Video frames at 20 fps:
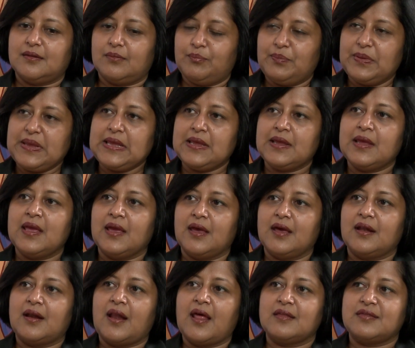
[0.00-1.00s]
being
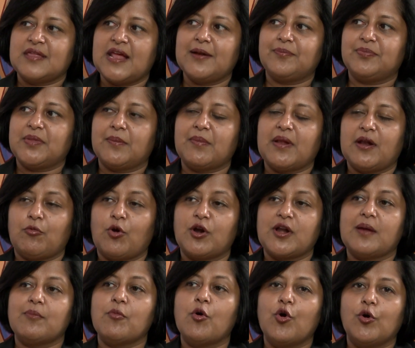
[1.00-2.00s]
here has helped them, and what
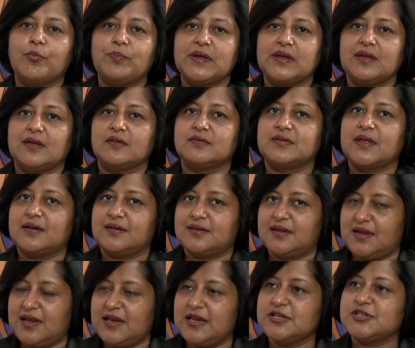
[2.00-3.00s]
I'm hoping is that
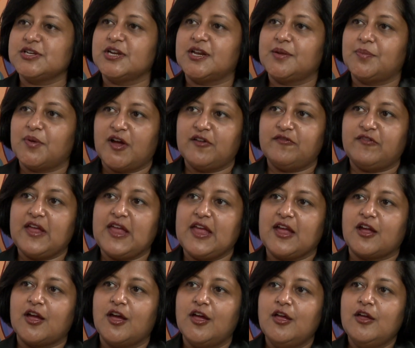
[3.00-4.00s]
the initiative
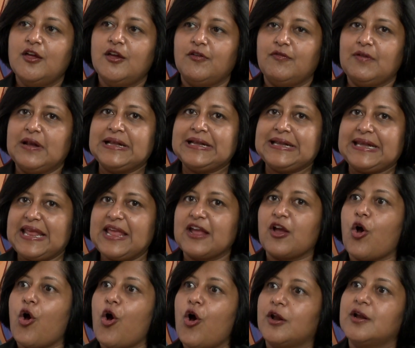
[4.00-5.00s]
Awake will
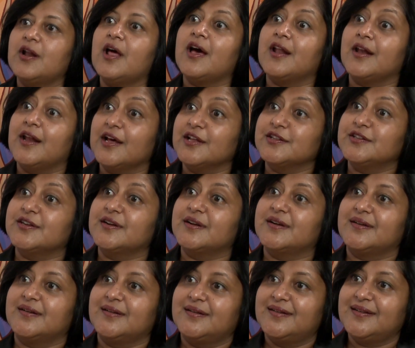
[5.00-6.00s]
take on
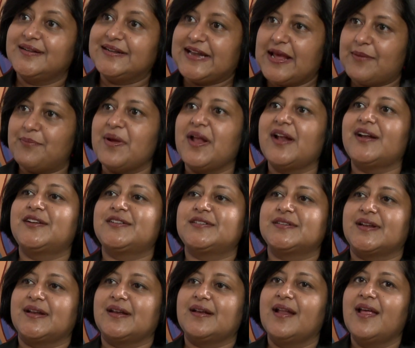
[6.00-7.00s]
another
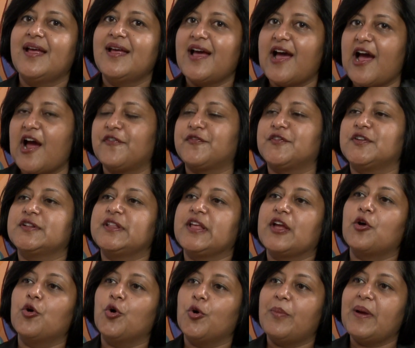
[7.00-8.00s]
dimension after they
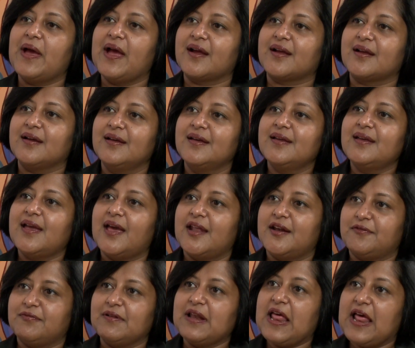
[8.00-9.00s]
go back, and
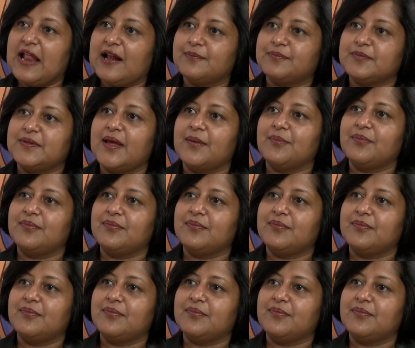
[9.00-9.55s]
it will help them